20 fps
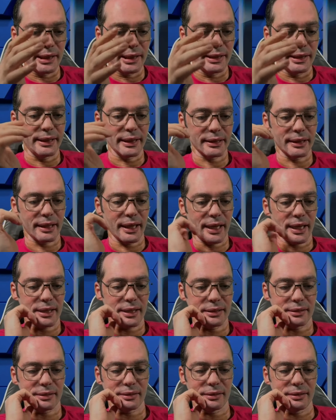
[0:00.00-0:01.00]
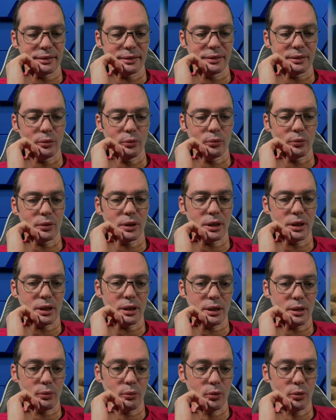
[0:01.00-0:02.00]
did get
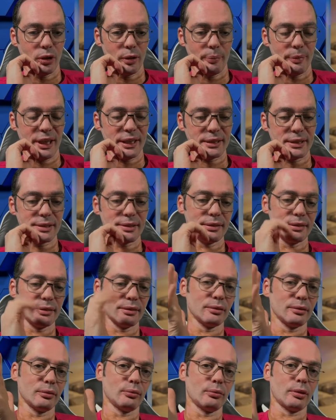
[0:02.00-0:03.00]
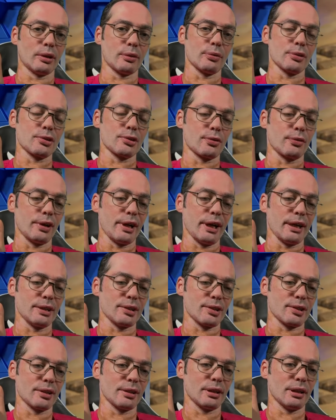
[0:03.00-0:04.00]
War Maiden, what was
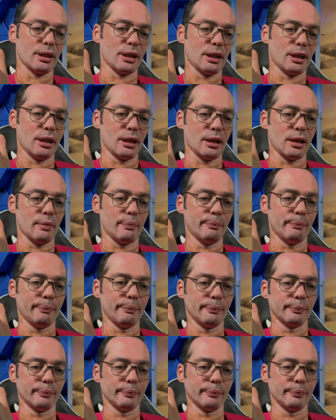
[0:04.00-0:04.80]
great. So